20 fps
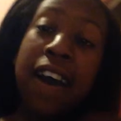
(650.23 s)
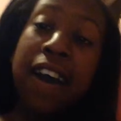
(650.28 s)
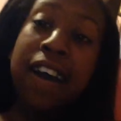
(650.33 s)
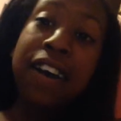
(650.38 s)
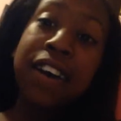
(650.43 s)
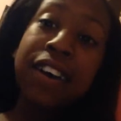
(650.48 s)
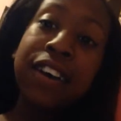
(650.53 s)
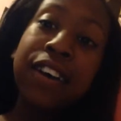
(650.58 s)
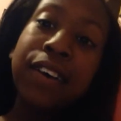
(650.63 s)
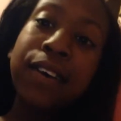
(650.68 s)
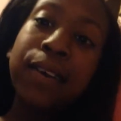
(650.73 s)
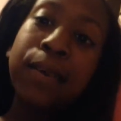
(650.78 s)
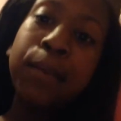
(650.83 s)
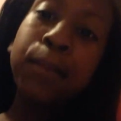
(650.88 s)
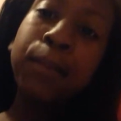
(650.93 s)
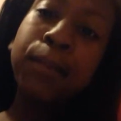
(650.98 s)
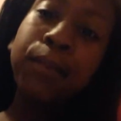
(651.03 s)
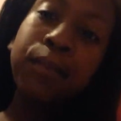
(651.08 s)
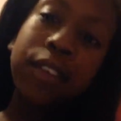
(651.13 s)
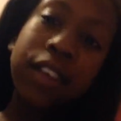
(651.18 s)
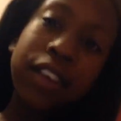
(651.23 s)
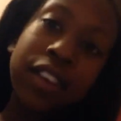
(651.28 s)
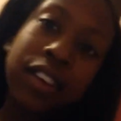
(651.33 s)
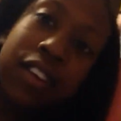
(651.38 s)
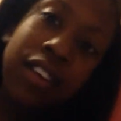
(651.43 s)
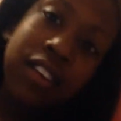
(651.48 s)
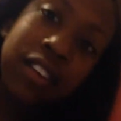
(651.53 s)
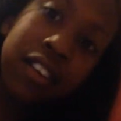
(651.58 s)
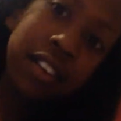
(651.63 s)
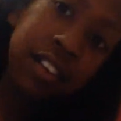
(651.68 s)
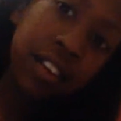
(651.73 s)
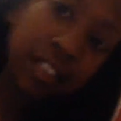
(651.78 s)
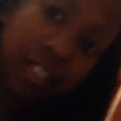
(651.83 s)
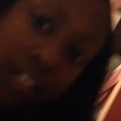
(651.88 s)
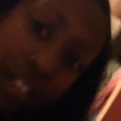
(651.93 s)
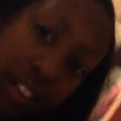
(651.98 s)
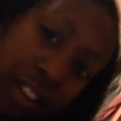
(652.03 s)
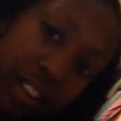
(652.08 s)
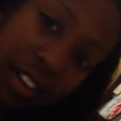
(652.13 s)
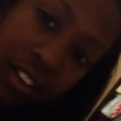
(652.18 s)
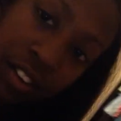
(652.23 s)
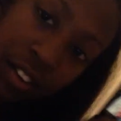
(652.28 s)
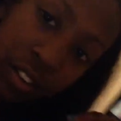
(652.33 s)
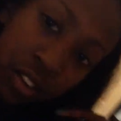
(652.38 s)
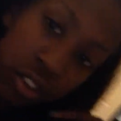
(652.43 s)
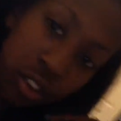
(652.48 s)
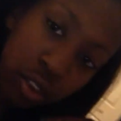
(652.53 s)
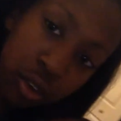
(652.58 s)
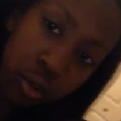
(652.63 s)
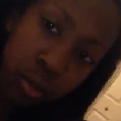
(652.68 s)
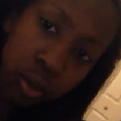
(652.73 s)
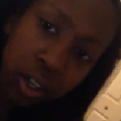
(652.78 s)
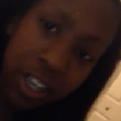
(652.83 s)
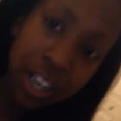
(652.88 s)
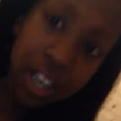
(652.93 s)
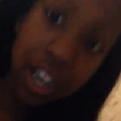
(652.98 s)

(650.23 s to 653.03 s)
Then yeah, so